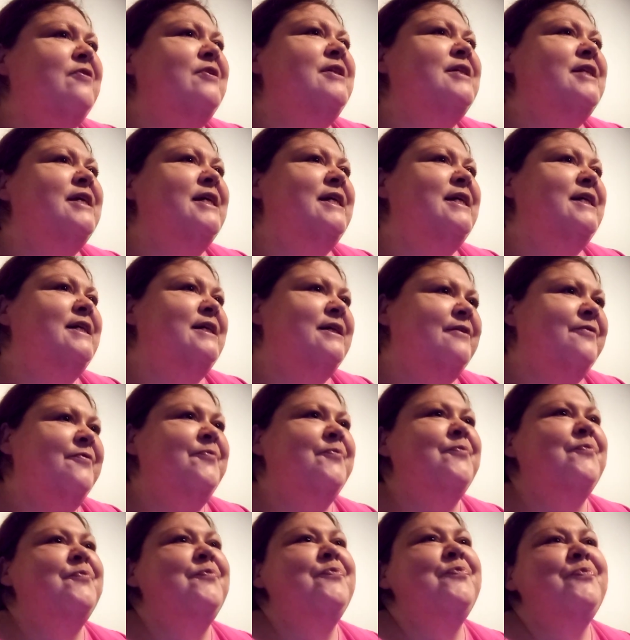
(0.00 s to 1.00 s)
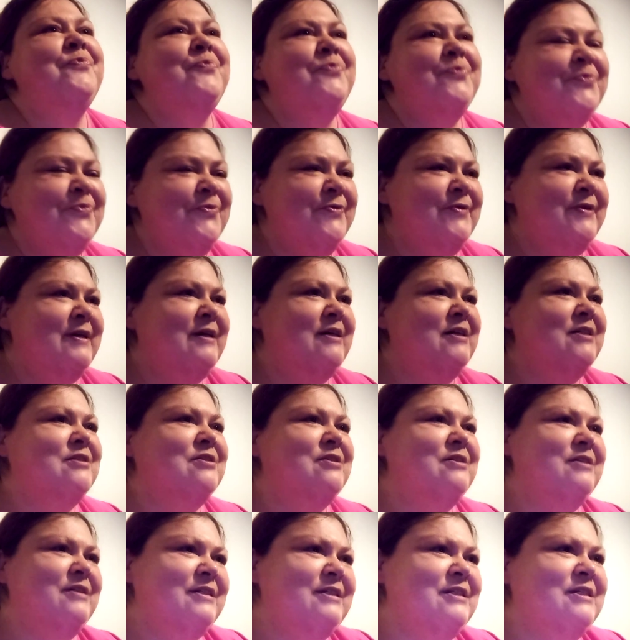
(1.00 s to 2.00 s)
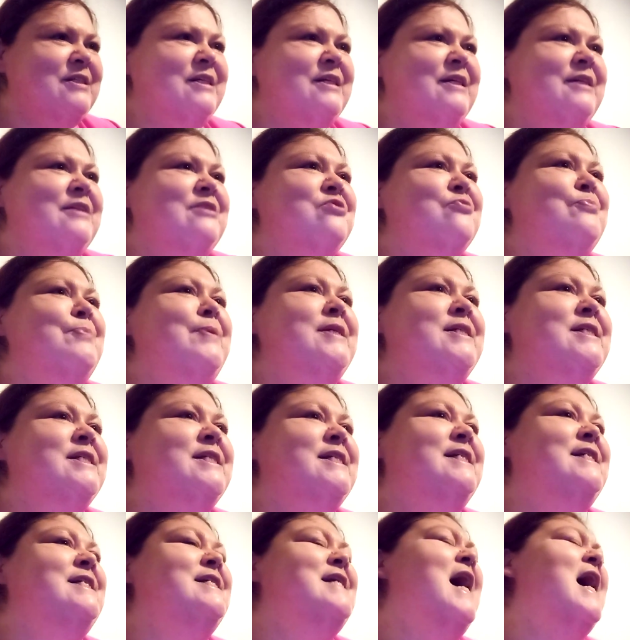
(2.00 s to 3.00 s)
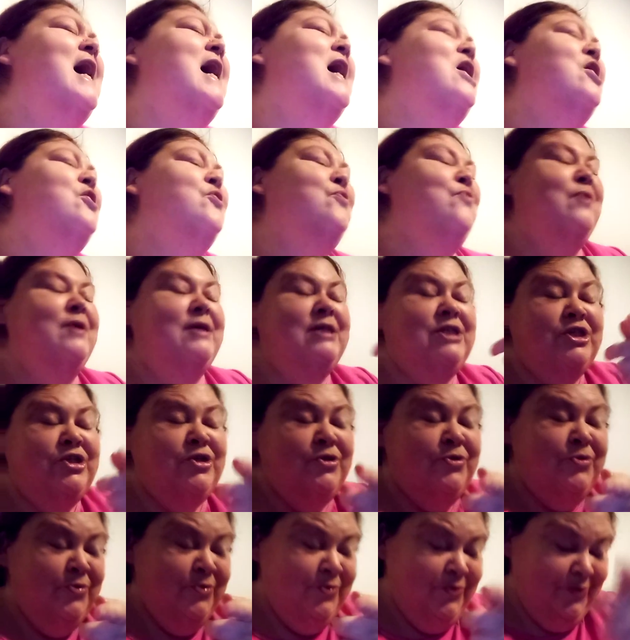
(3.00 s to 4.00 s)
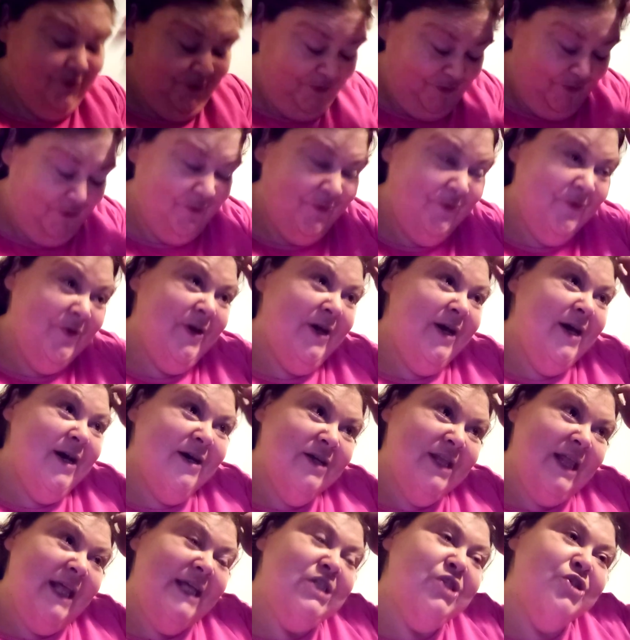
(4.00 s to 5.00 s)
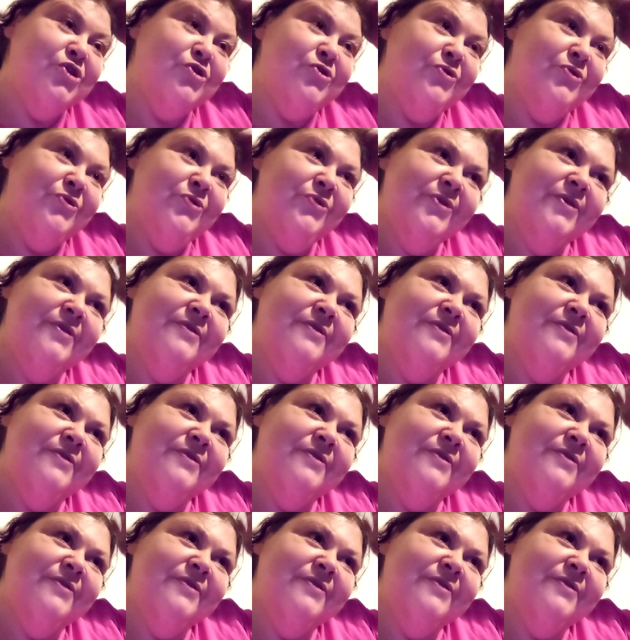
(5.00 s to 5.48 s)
thing. What's missing now is you, and that's true.